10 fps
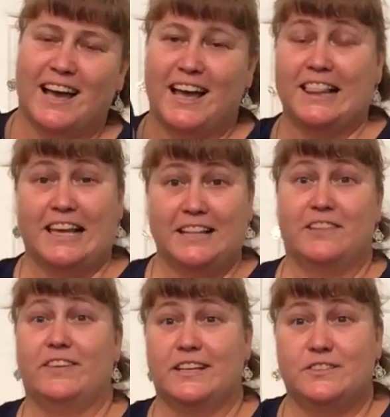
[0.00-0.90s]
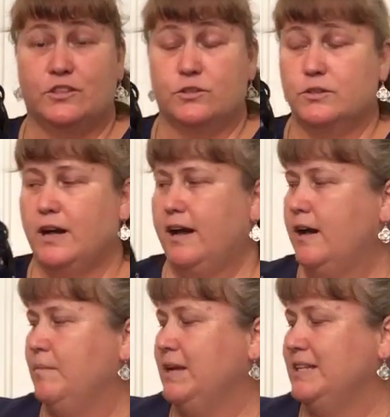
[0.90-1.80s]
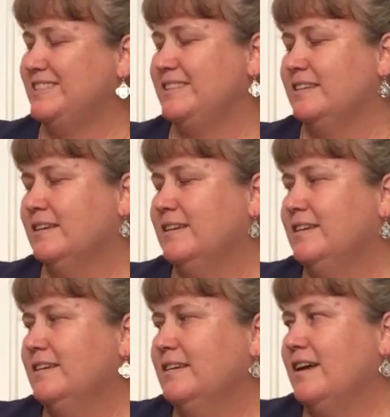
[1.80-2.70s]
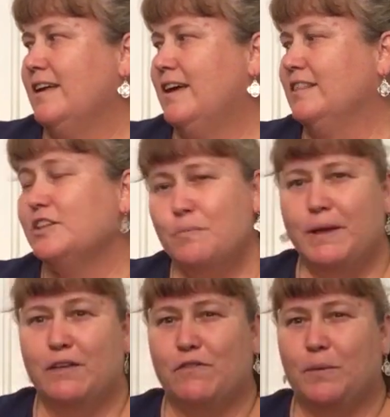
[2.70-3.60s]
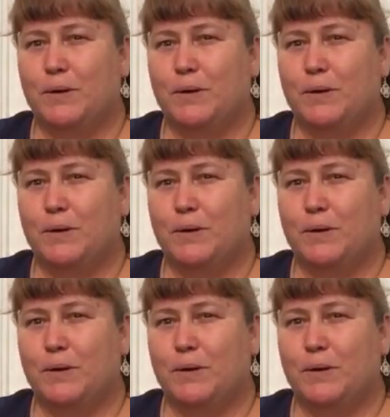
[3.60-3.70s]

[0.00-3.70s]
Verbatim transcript: I like the VIA2. Um, it's a little big for a